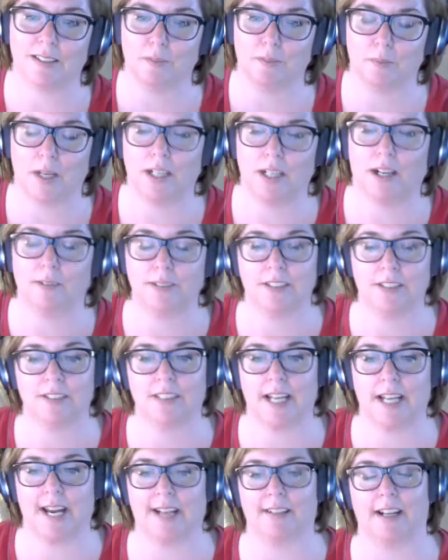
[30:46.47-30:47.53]
But I'm just
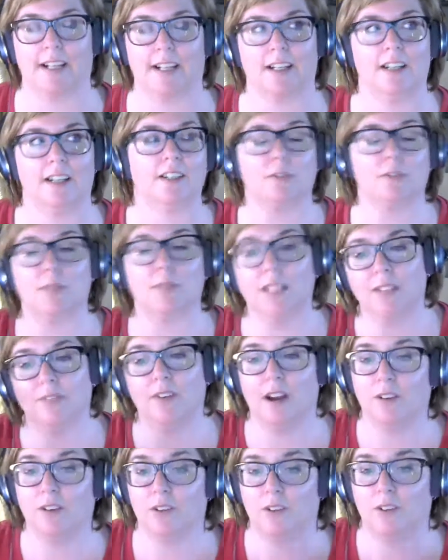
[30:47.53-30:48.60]
saying, like, 3 to
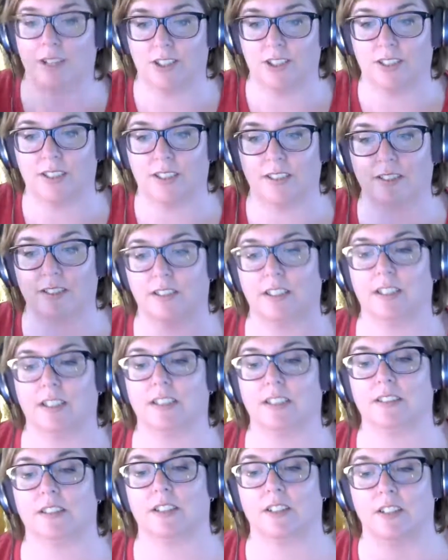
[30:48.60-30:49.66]
5 questions
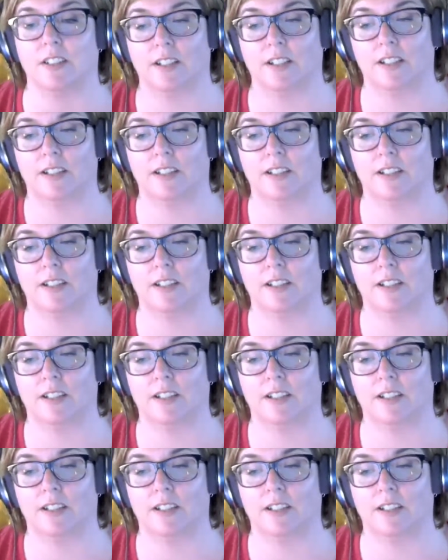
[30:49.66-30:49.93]
is a good